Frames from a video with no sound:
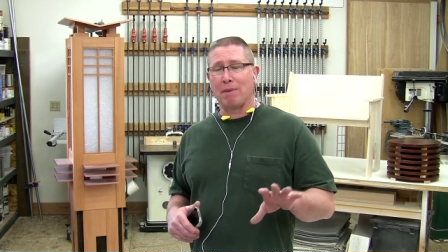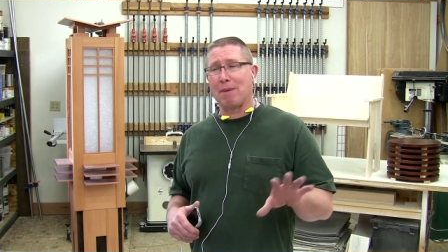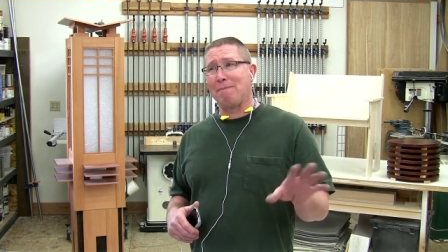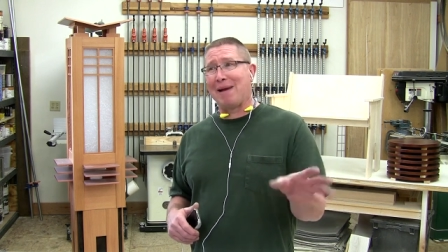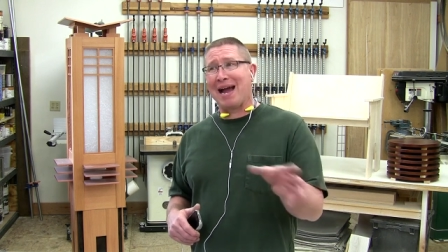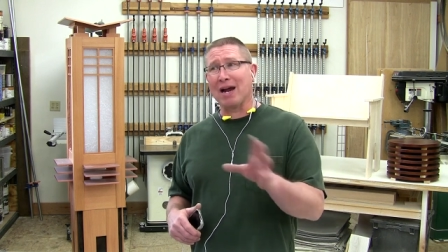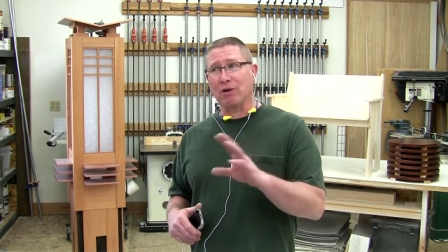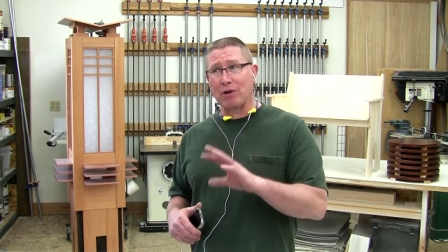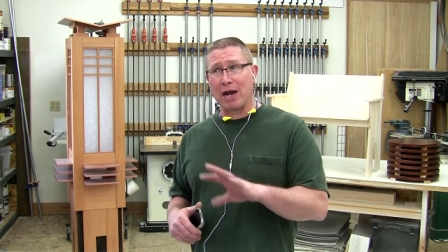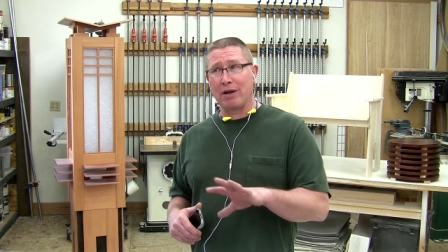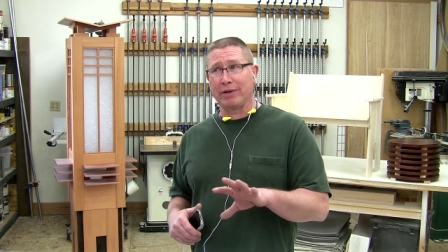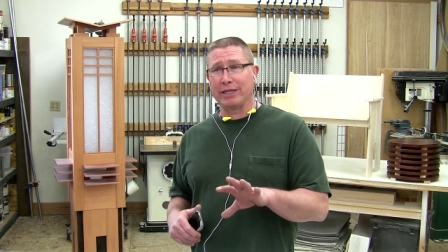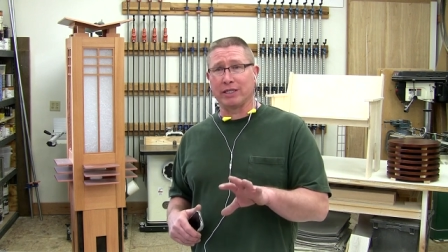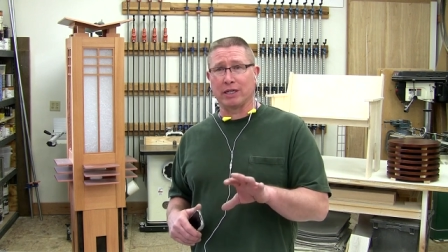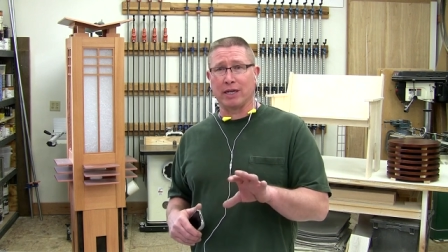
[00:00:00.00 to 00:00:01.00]
my
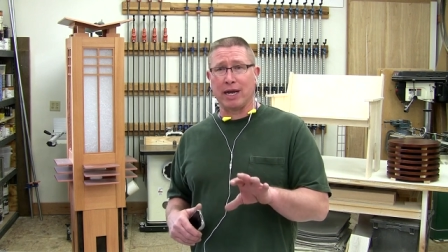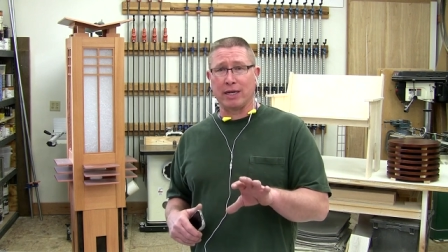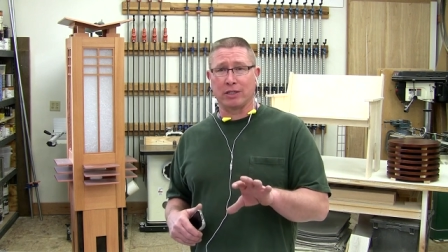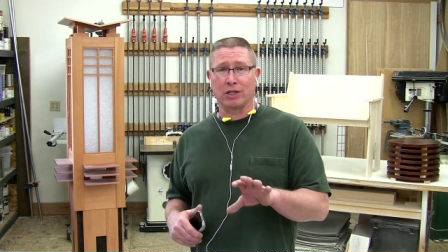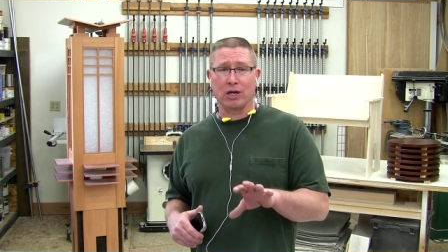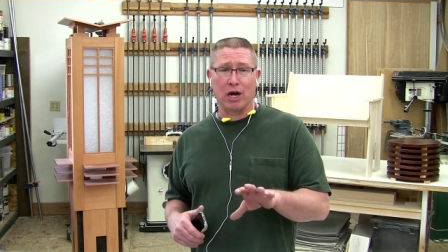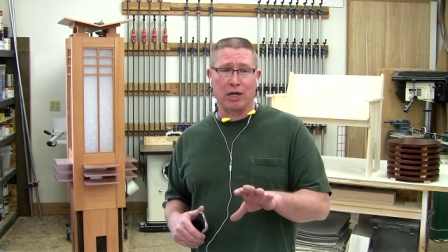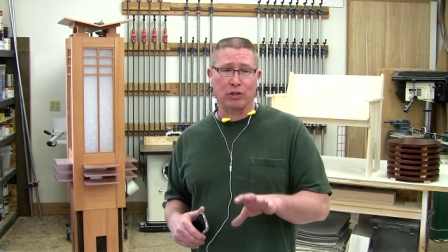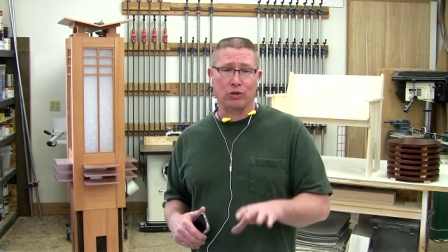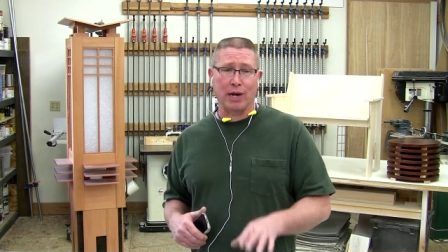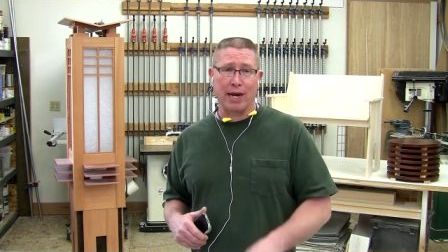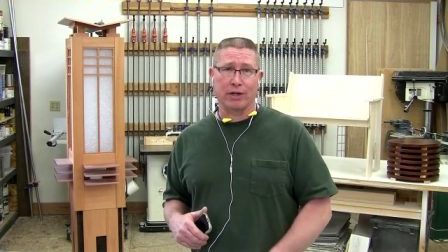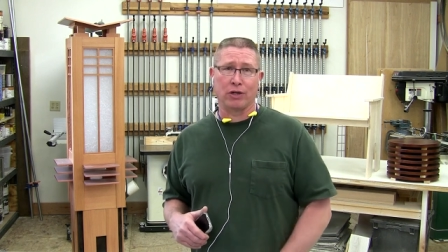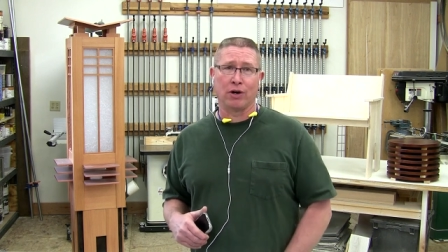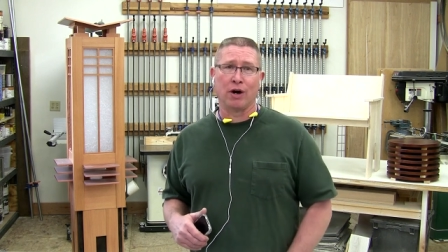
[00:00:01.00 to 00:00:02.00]
background is a, as a
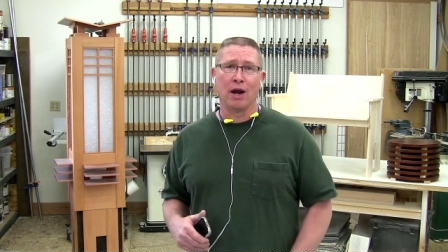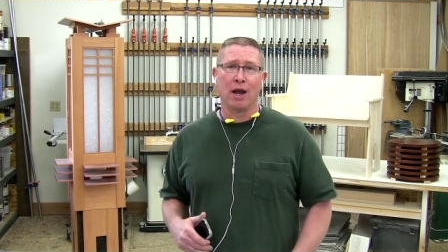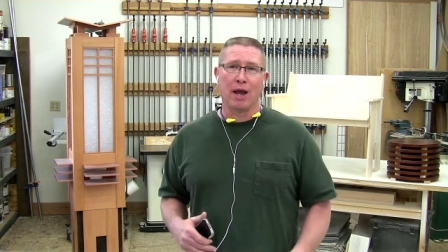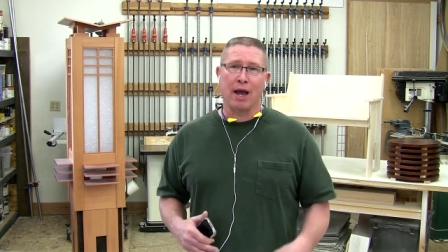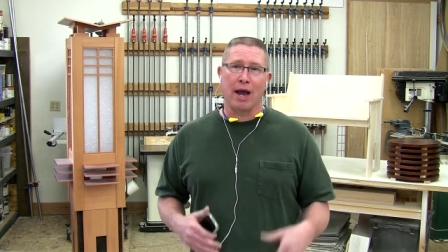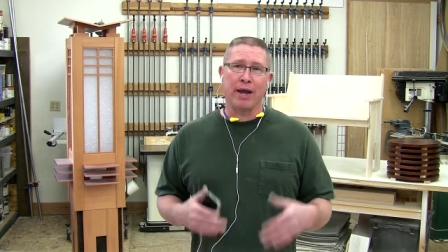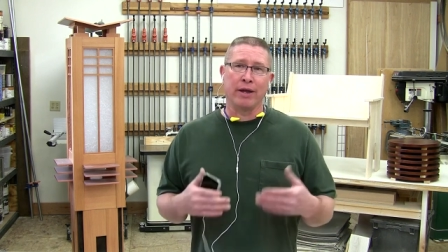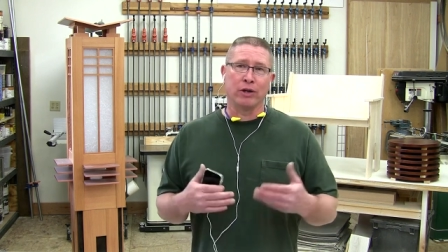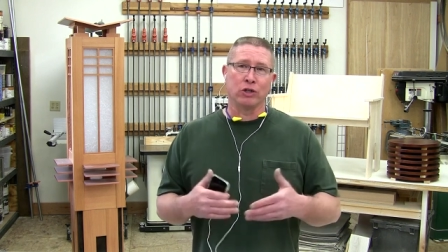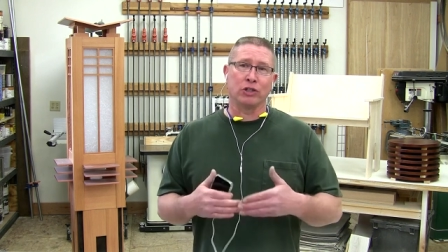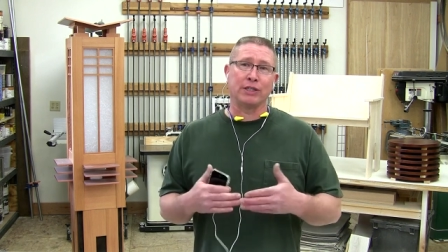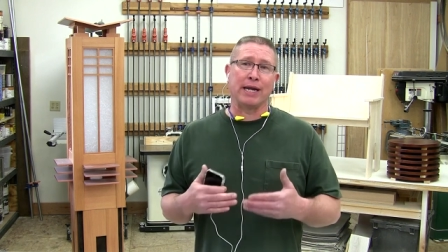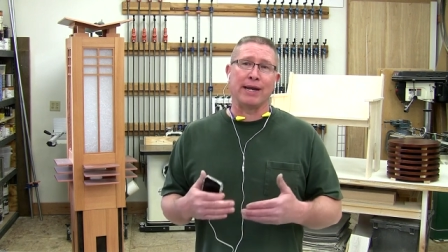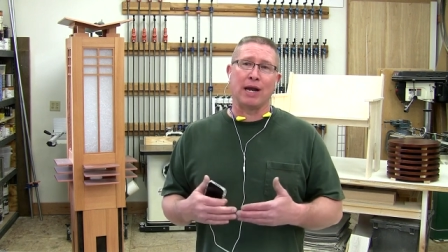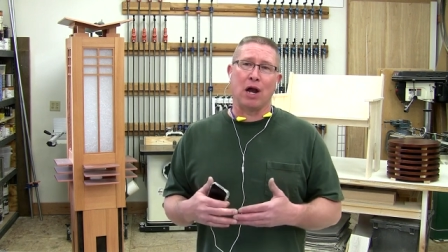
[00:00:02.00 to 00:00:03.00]
contractor, I
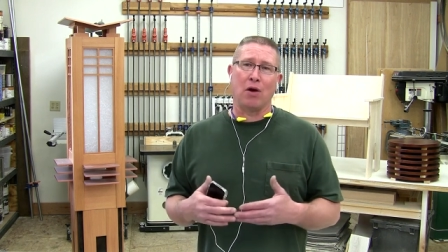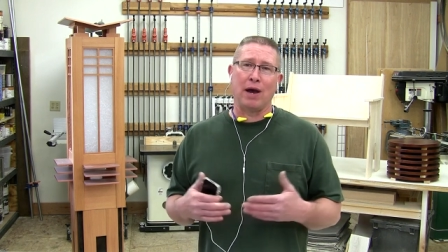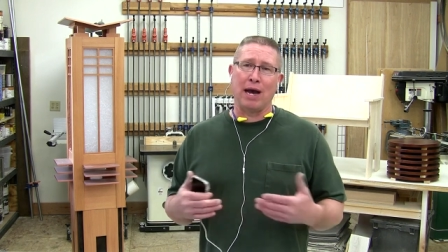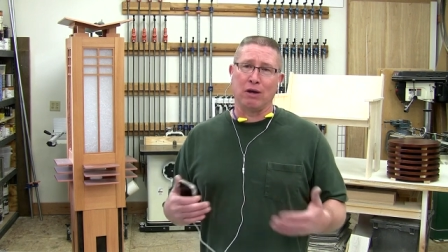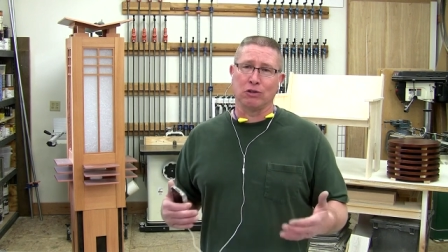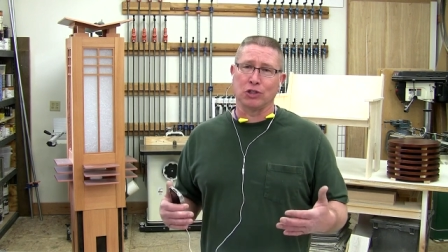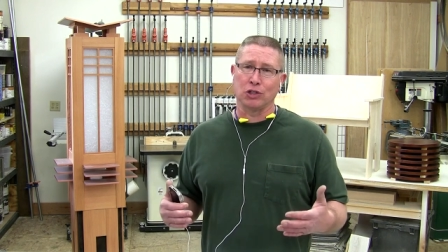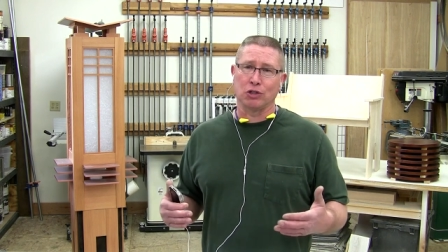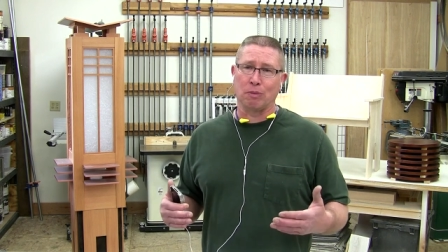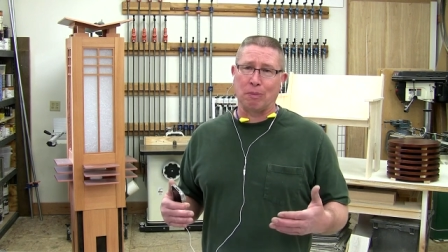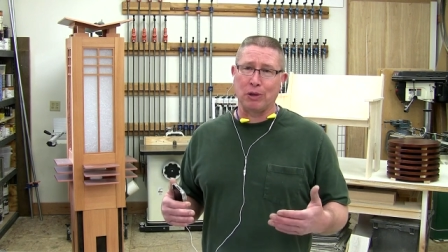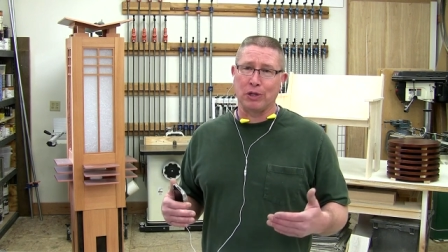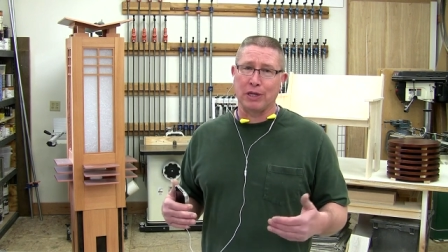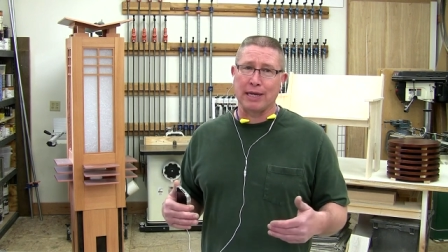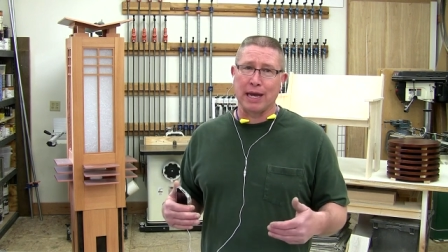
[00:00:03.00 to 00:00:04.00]
understand how houses are
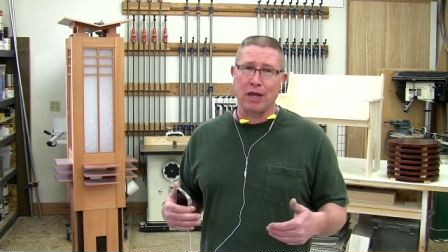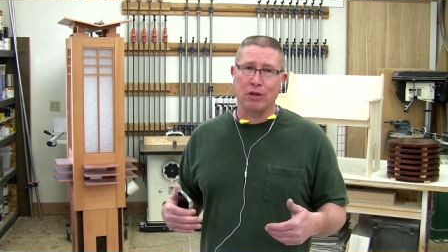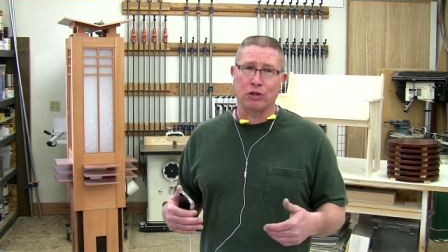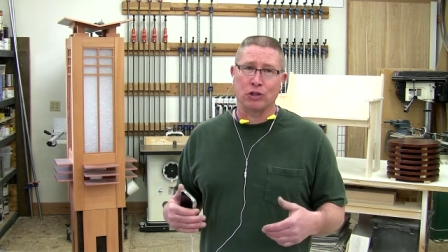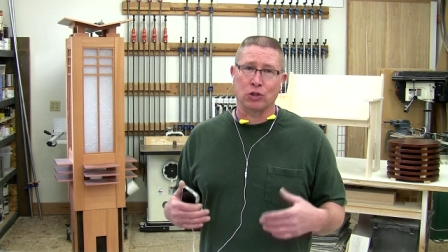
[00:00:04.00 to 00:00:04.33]
put together.